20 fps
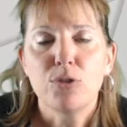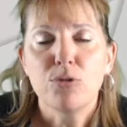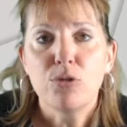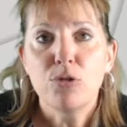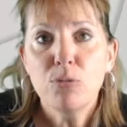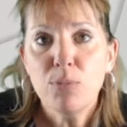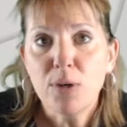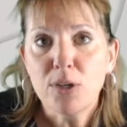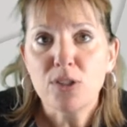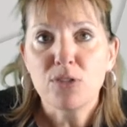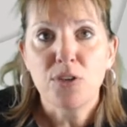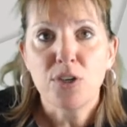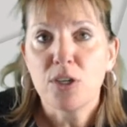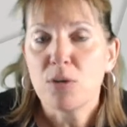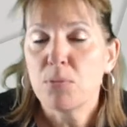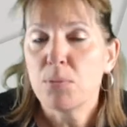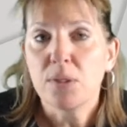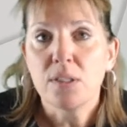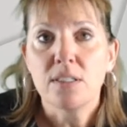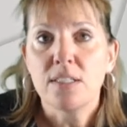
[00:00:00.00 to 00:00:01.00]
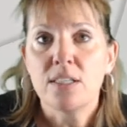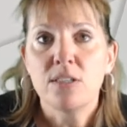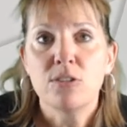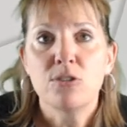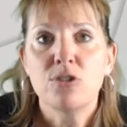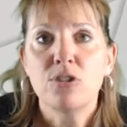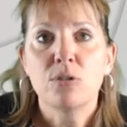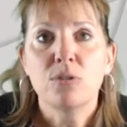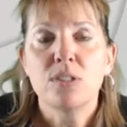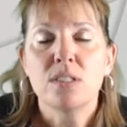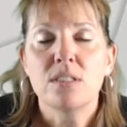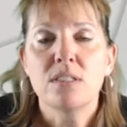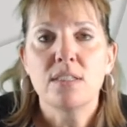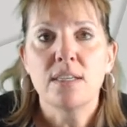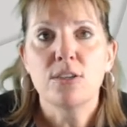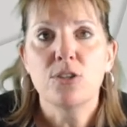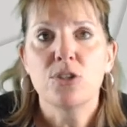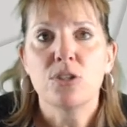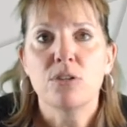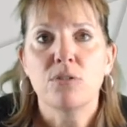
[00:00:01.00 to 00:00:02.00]
too much variability and there's no
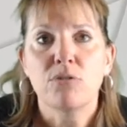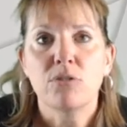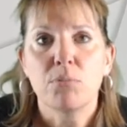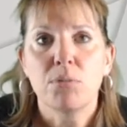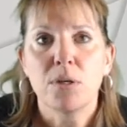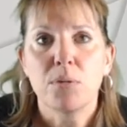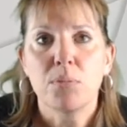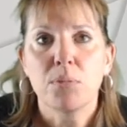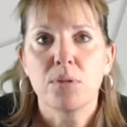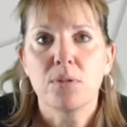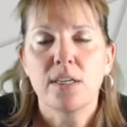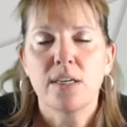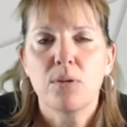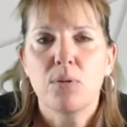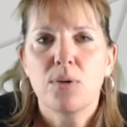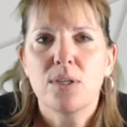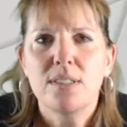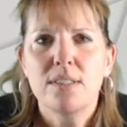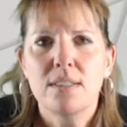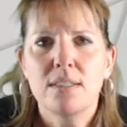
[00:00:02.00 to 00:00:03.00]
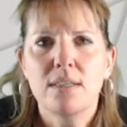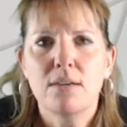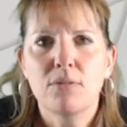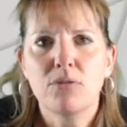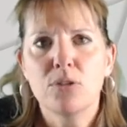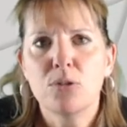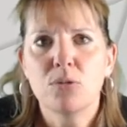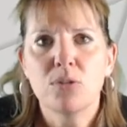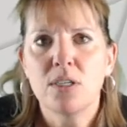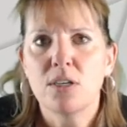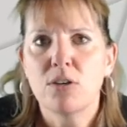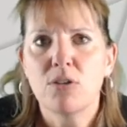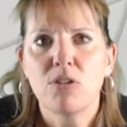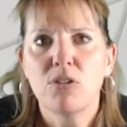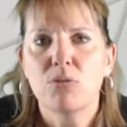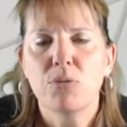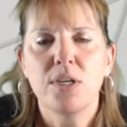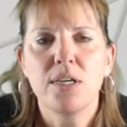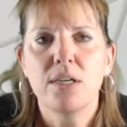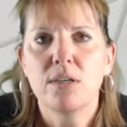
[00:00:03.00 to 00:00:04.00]
distinction for people. Like what's the difference between a
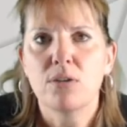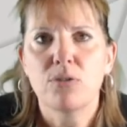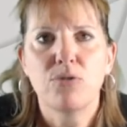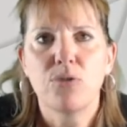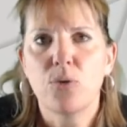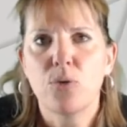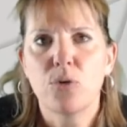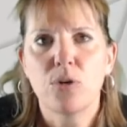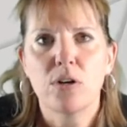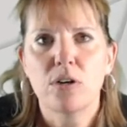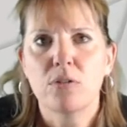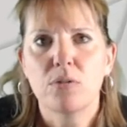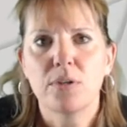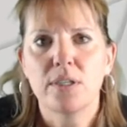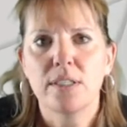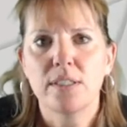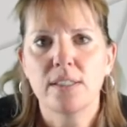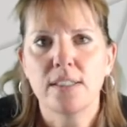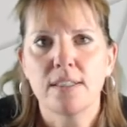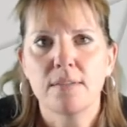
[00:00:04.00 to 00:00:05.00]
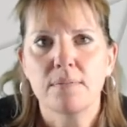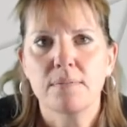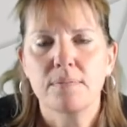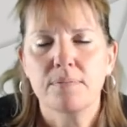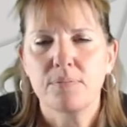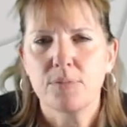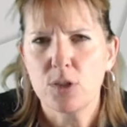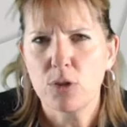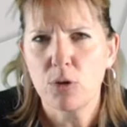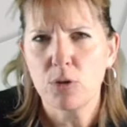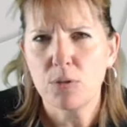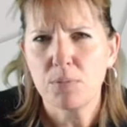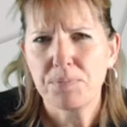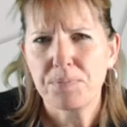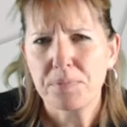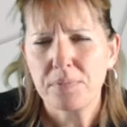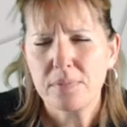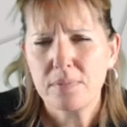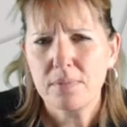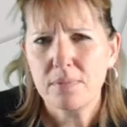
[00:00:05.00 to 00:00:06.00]
3 and a 4, really? So
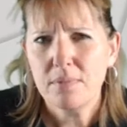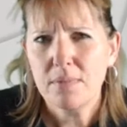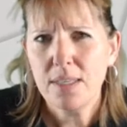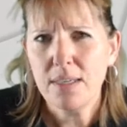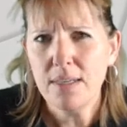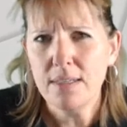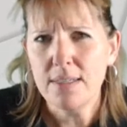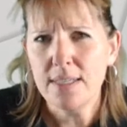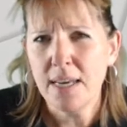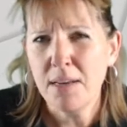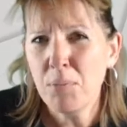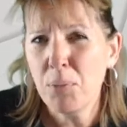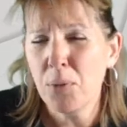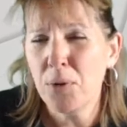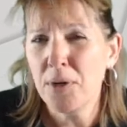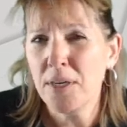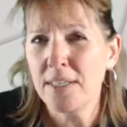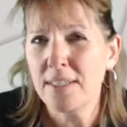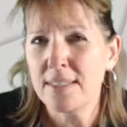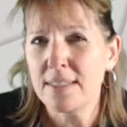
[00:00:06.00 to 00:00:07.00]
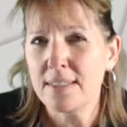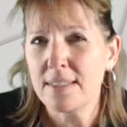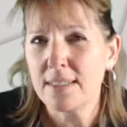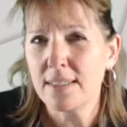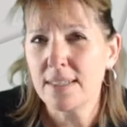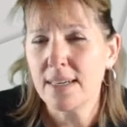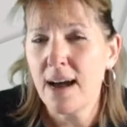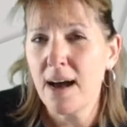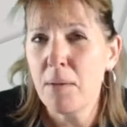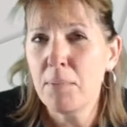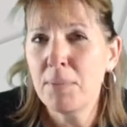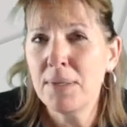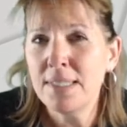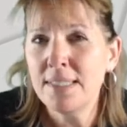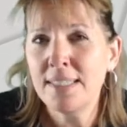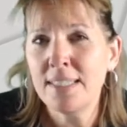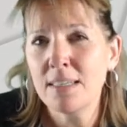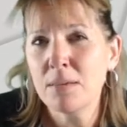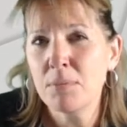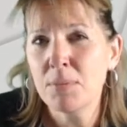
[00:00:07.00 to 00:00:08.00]
10-point is
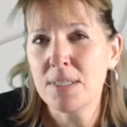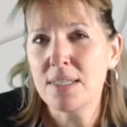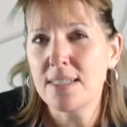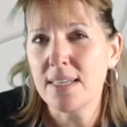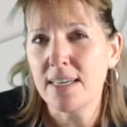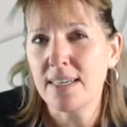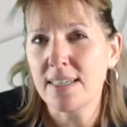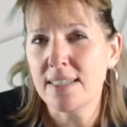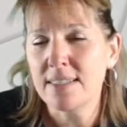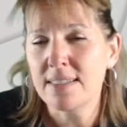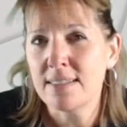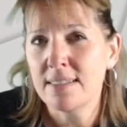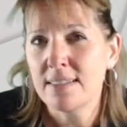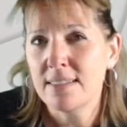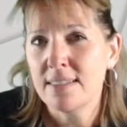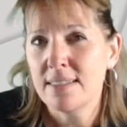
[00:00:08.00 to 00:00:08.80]
commonly a mistaken